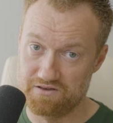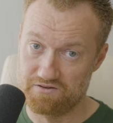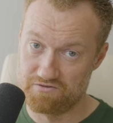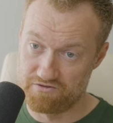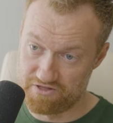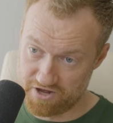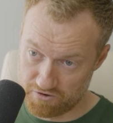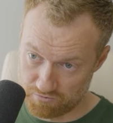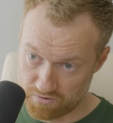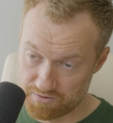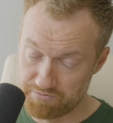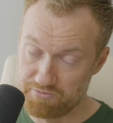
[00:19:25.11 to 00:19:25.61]

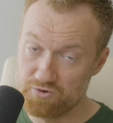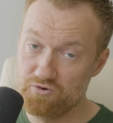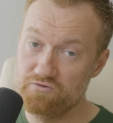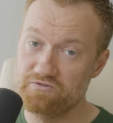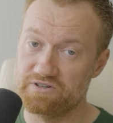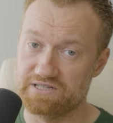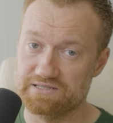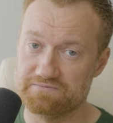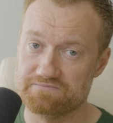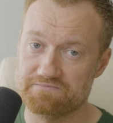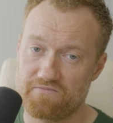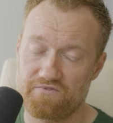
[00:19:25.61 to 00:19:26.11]
they're
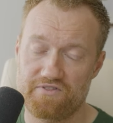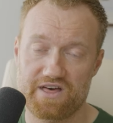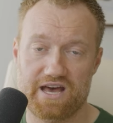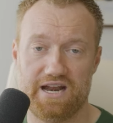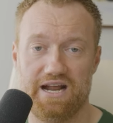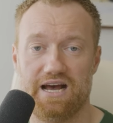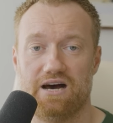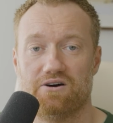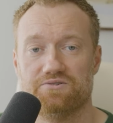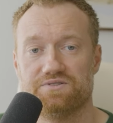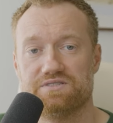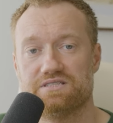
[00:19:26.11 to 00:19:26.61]
removing
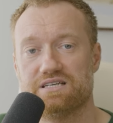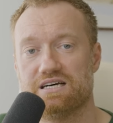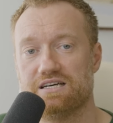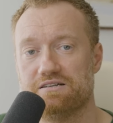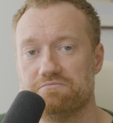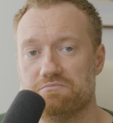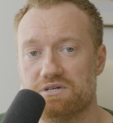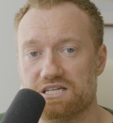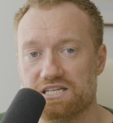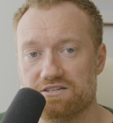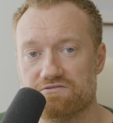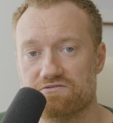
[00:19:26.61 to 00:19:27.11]
that outside
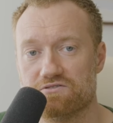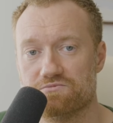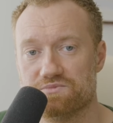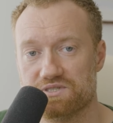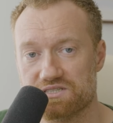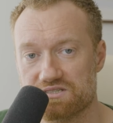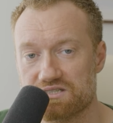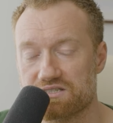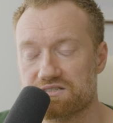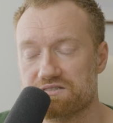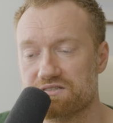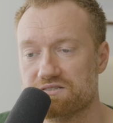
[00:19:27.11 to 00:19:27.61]
money from the
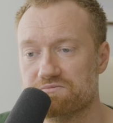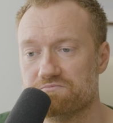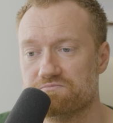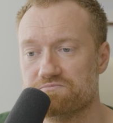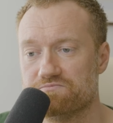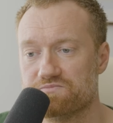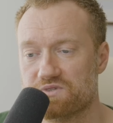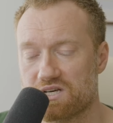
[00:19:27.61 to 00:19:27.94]
system.